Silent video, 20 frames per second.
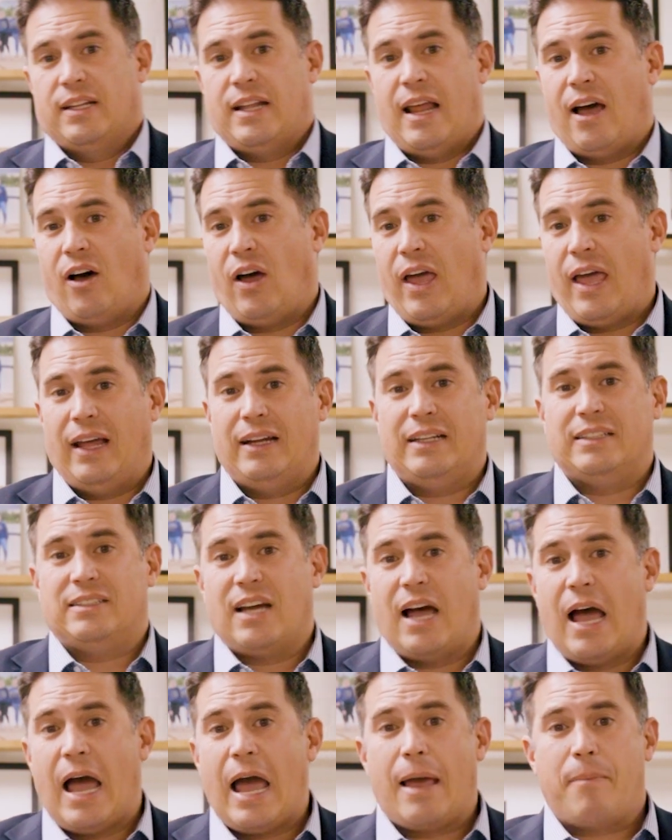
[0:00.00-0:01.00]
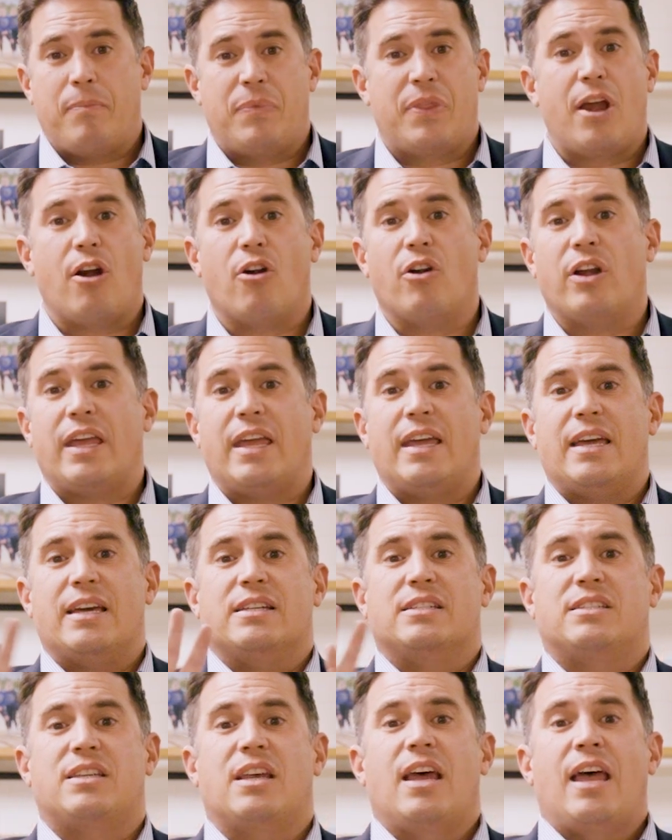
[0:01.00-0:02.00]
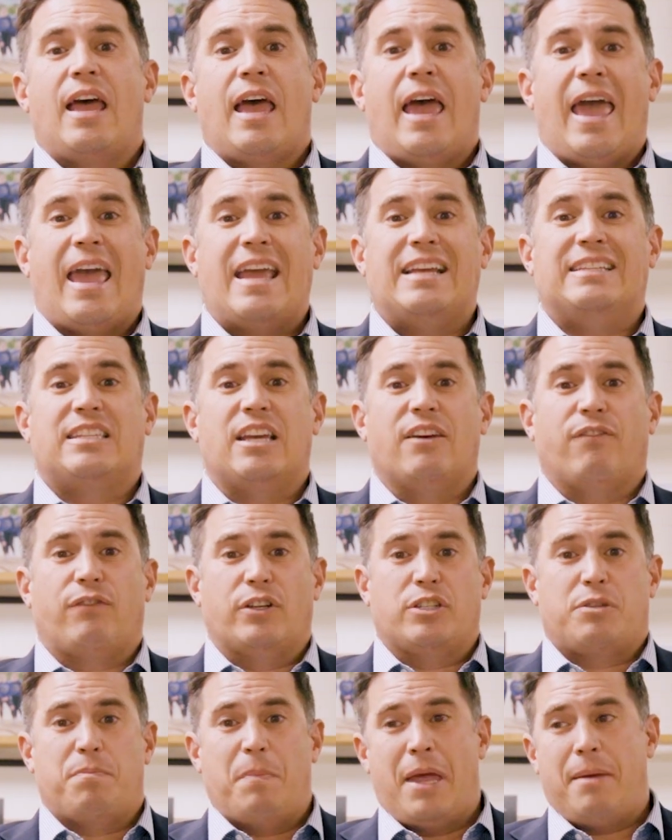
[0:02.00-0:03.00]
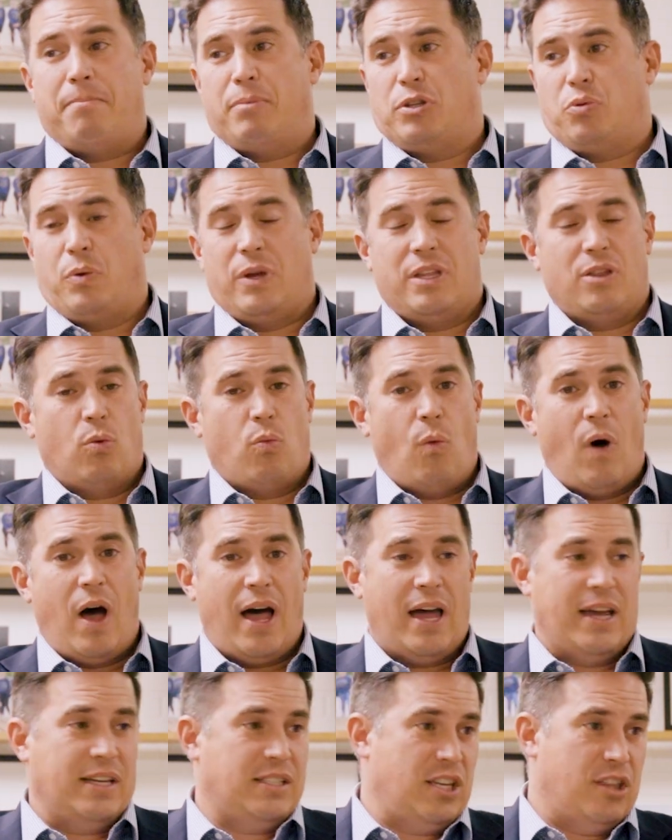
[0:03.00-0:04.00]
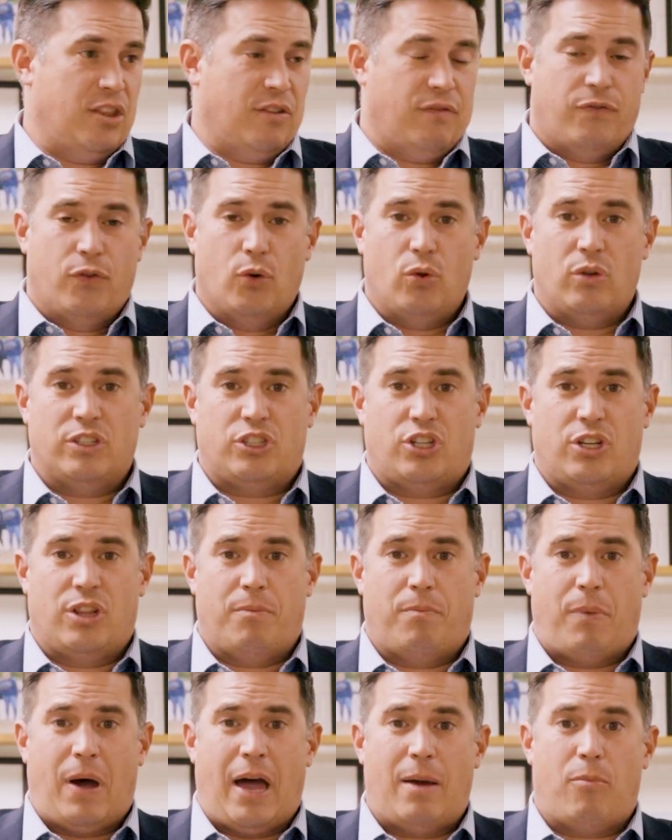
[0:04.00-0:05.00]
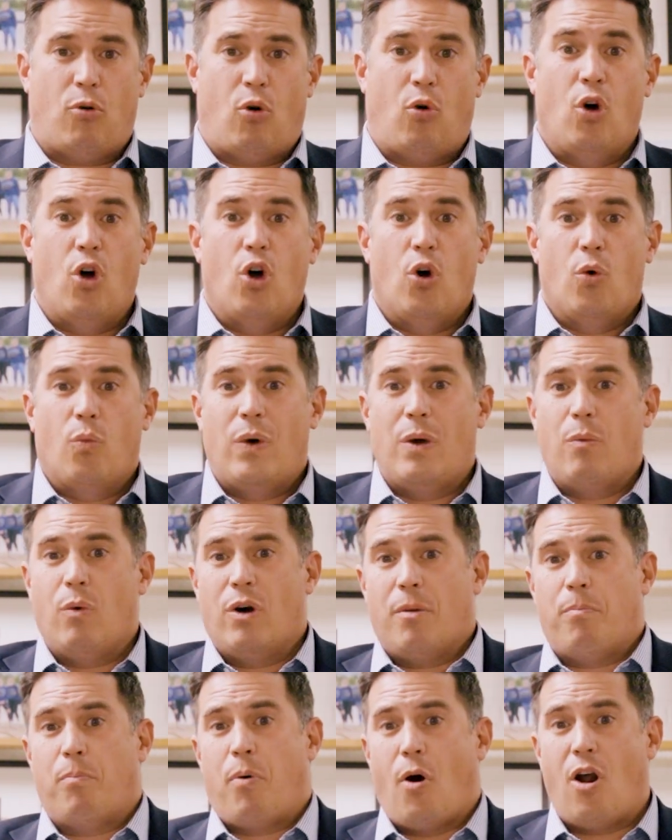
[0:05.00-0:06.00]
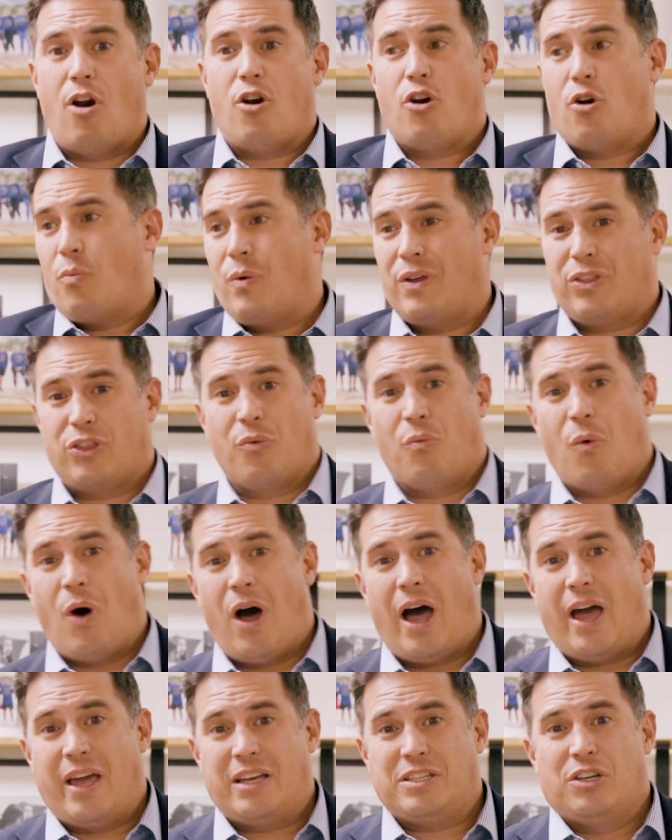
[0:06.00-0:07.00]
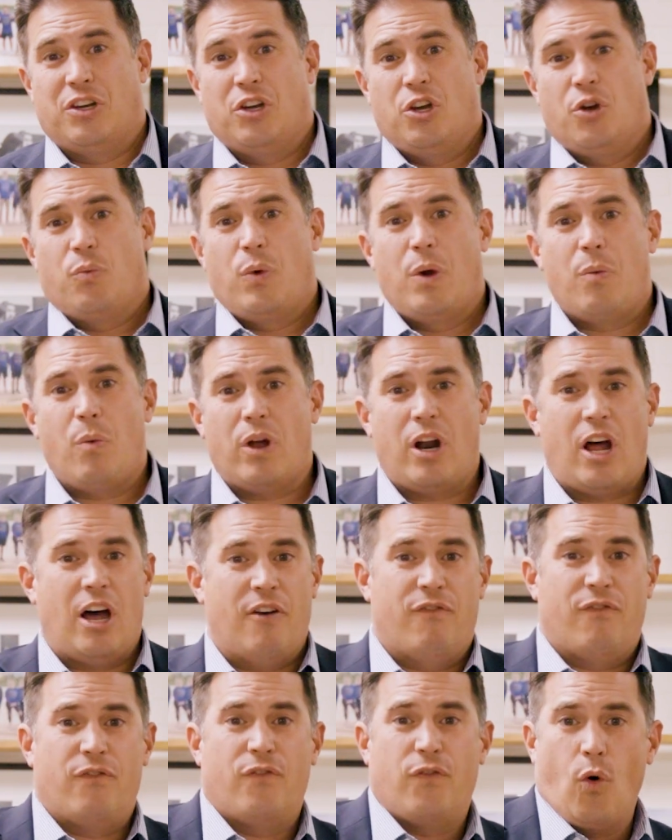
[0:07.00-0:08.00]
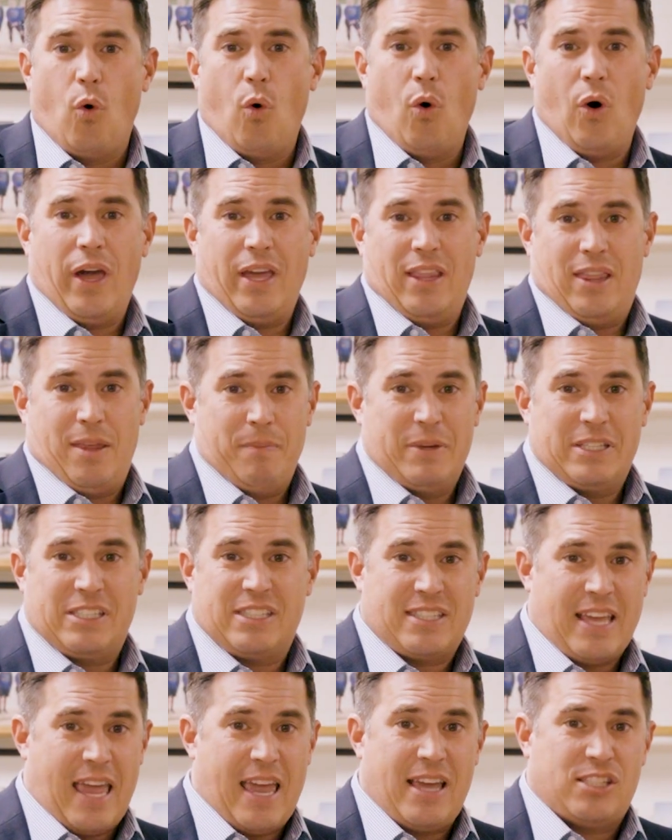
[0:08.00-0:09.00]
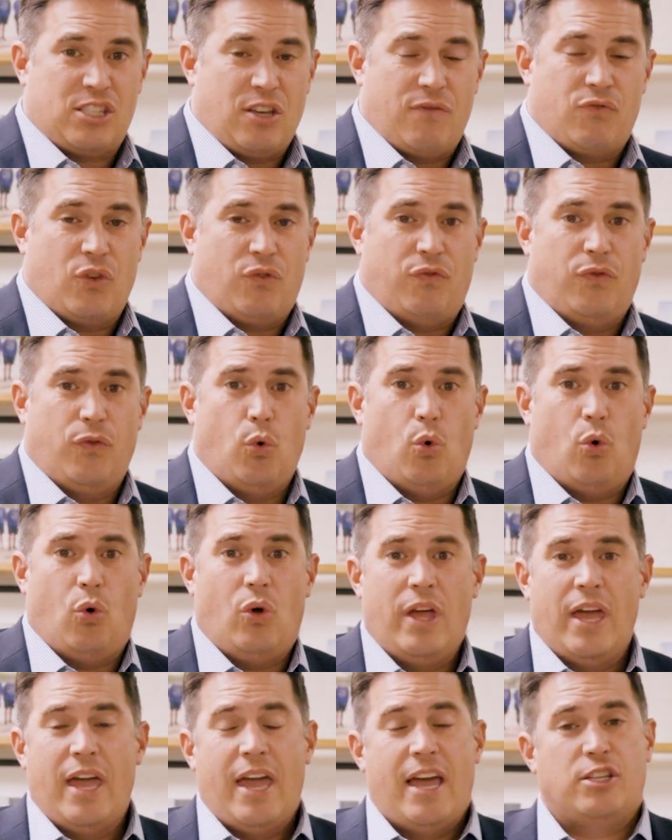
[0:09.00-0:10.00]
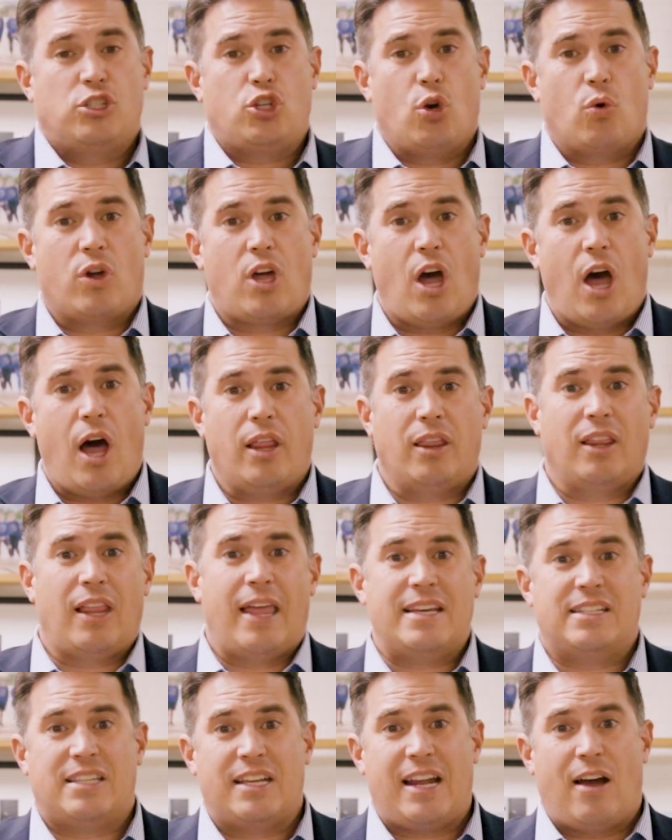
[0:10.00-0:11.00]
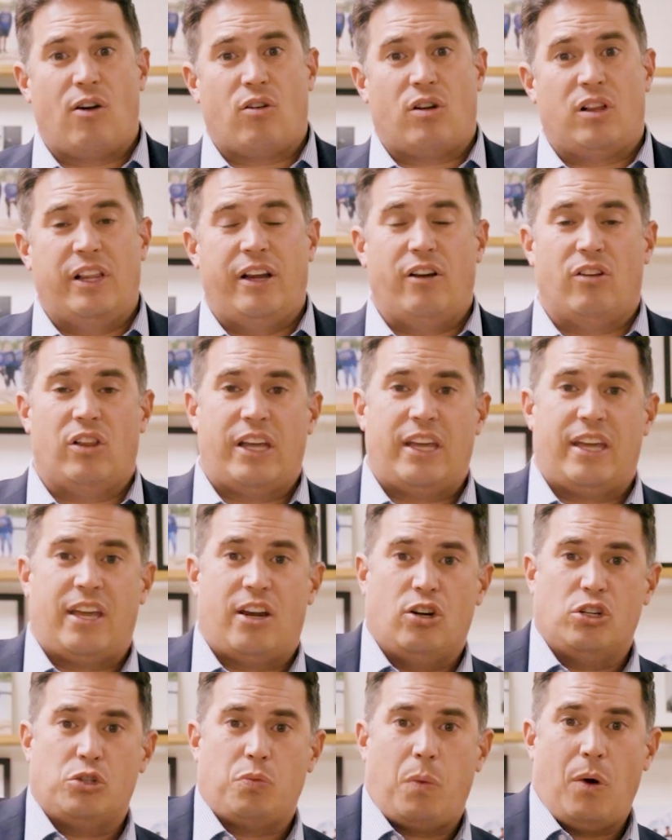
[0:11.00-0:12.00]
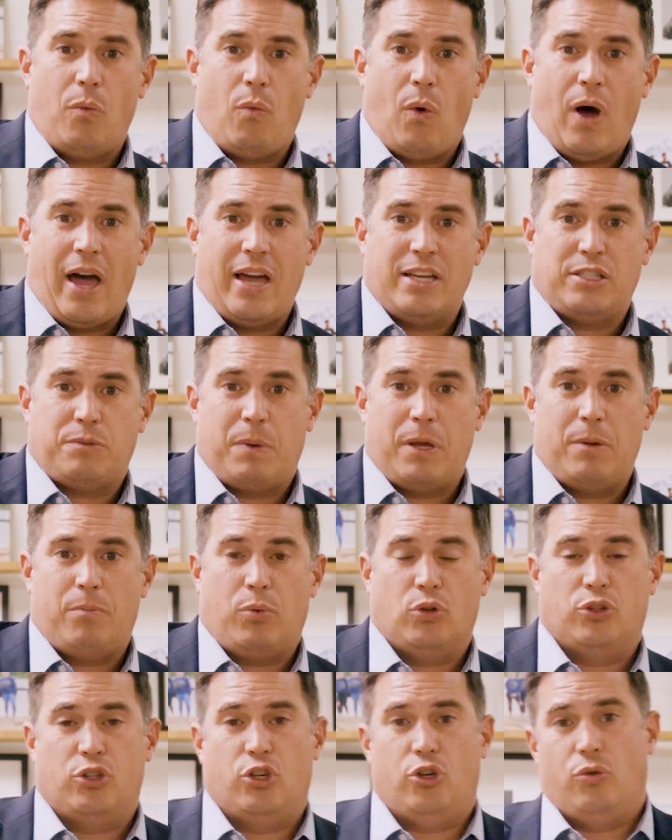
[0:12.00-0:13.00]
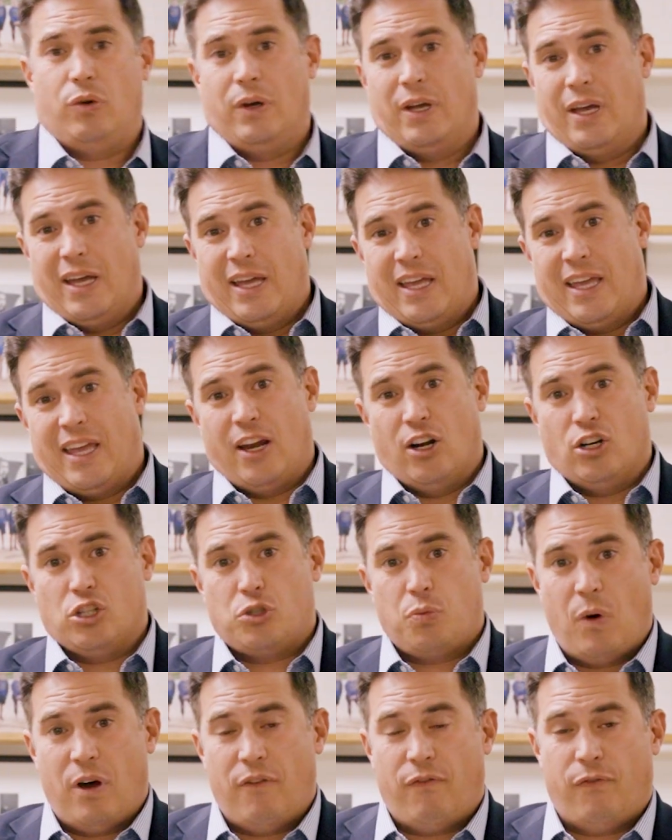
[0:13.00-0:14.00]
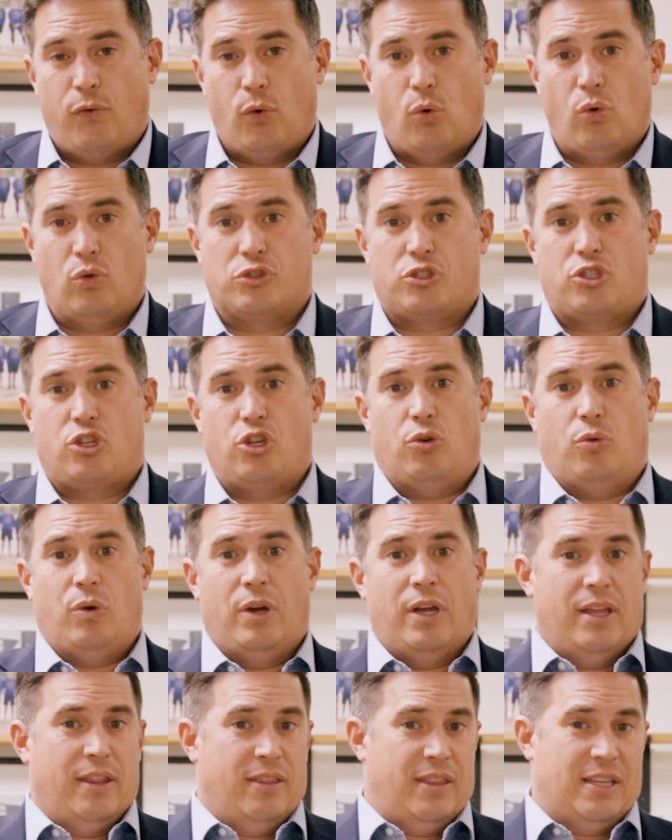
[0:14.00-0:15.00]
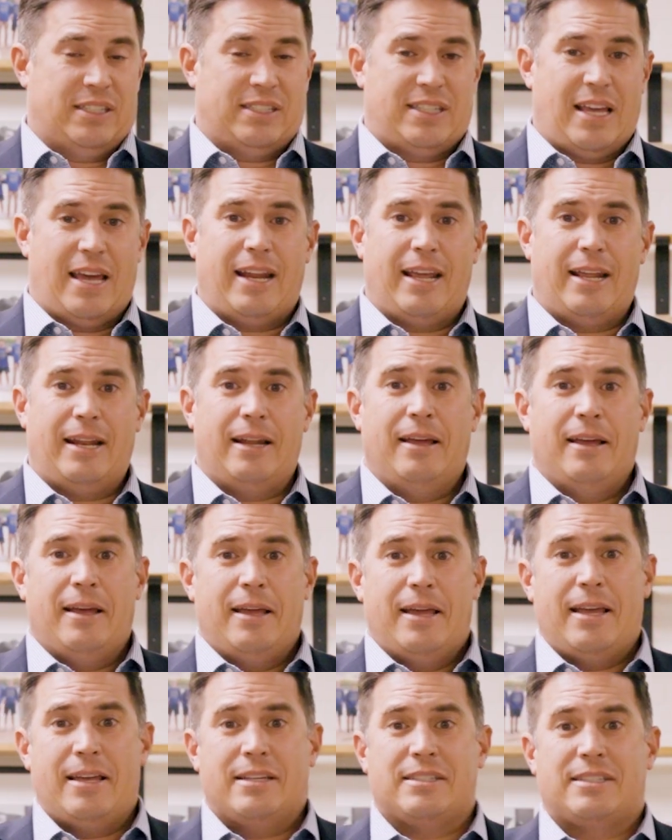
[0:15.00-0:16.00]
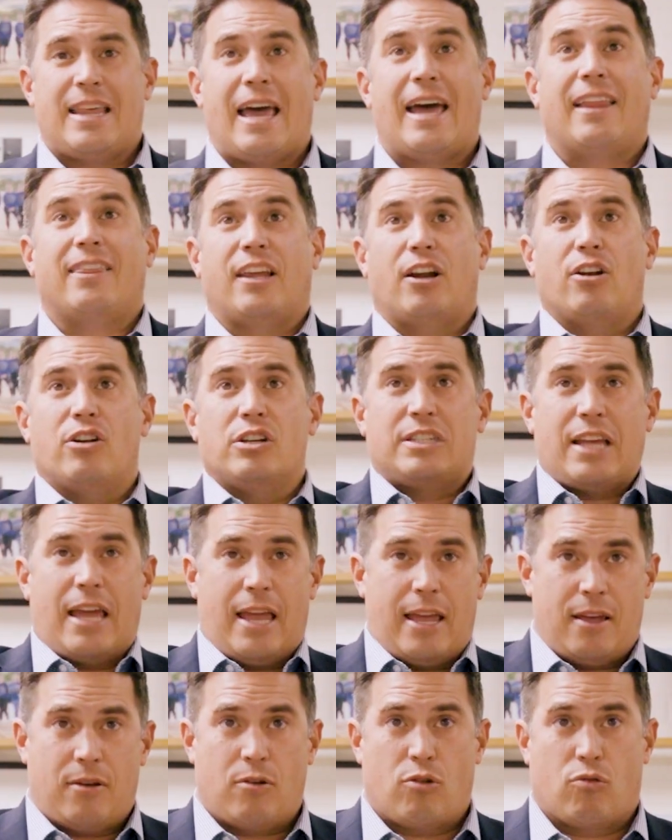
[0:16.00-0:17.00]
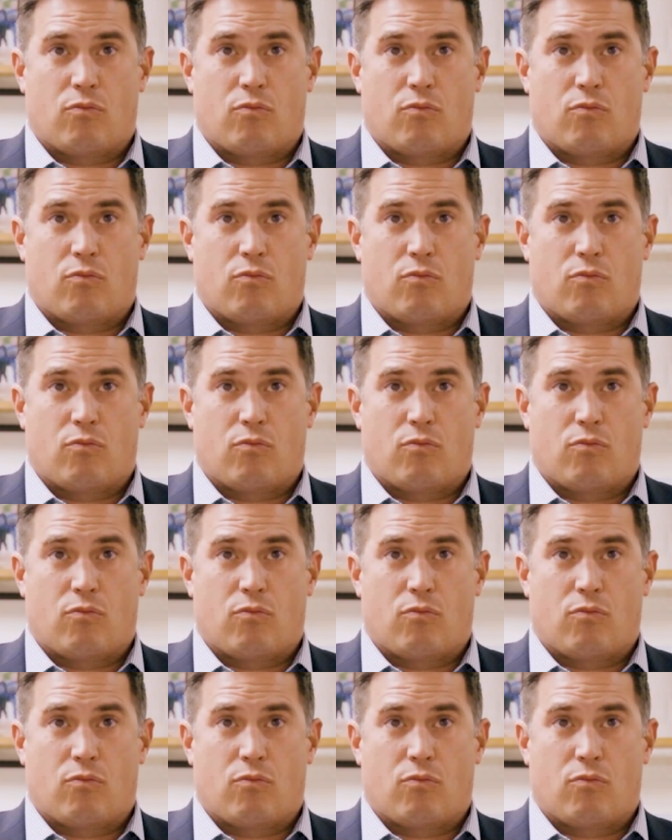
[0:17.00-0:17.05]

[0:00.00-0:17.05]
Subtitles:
Now, anytime there is a difference made between the wise and the foolish in the Bible, we want to partner with the wise. We want to avoid the mistakes of the fool. And so God lays it out clearly. Here's what wise people do. Here's what fools do. The setting is that there is a